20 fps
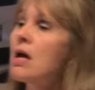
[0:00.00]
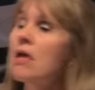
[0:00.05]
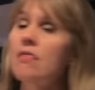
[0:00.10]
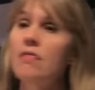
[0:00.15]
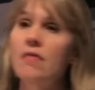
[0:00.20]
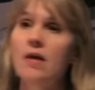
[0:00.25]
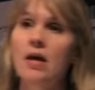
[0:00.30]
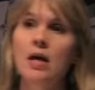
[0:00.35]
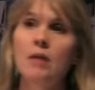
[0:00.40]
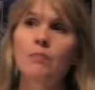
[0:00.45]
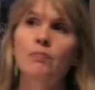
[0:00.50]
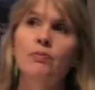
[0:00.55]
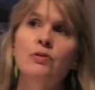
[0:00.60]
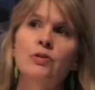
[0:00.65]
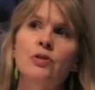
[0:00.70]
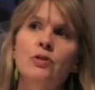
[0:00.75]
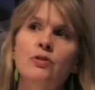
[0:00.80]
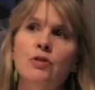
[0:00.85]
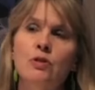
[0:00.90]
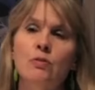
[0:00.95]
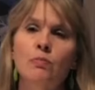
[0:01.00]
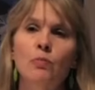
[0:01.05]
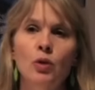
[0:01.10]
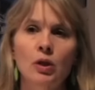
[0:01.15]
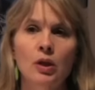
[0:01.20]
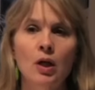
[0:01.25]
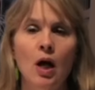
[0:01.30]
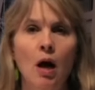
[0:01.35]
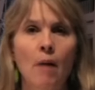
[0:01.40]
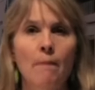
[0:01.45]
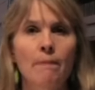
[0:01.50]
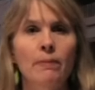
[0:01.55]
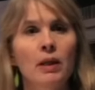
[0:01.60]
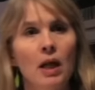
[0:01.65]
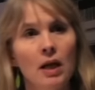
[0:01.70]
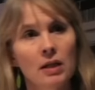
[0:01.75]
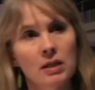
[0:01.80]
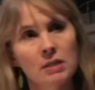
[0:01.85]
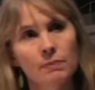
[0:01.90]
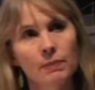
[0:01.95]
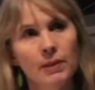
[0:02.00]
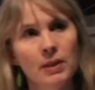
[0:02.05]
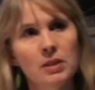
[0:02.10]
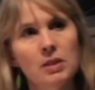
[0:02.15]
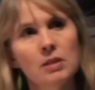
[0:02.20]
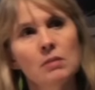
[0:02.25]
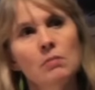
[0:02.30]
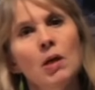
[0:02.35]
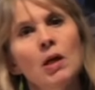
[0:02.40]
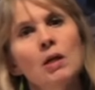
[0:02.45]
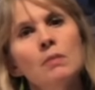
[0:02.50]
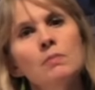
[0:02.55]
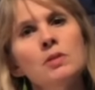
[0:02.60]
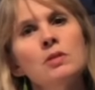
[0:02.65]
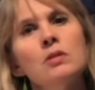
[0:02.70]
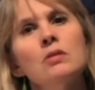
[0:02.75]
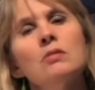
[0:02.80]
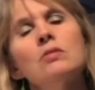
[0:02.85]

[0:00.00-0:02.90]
They produced more complex pantomimes.